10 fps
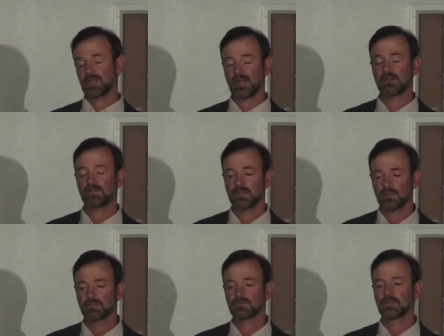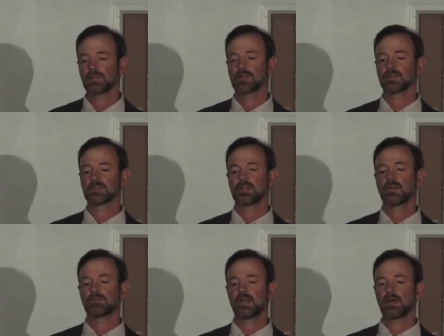We have a number of women on our
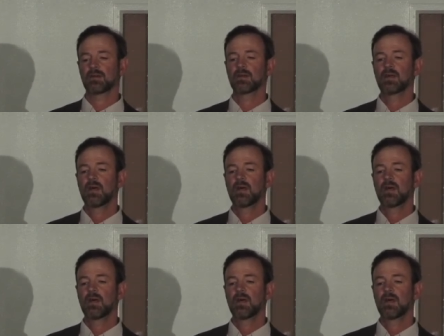staff now.